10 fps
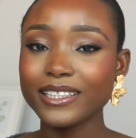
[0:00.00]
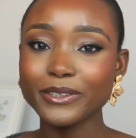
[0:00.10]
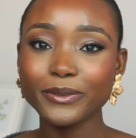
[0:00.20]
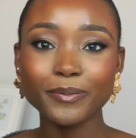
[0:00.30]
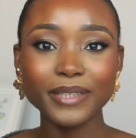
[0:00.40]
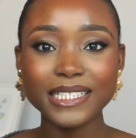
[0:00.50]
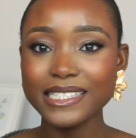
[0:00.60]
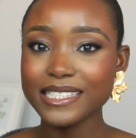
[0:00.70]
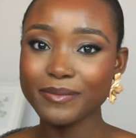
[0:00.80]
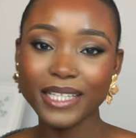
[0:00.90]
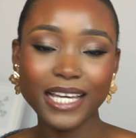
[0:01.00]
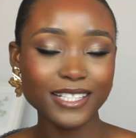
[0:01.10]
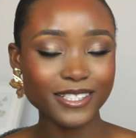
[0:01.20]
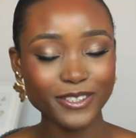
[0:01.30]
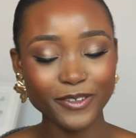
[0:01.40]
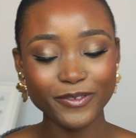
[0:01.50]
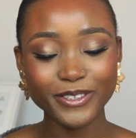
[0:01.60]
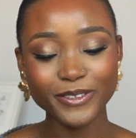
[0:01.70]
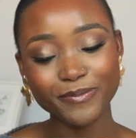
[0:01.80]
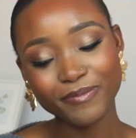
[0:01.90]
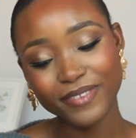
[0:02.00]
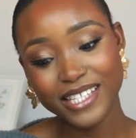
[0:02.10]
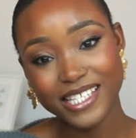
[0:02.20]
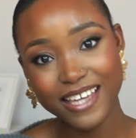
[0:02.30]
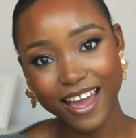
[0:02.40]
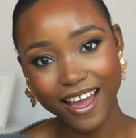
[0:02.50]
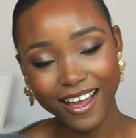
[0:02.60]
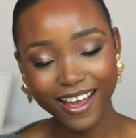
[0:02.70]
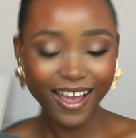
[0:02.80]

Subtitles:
you know, blesses me and stuff. So yeah.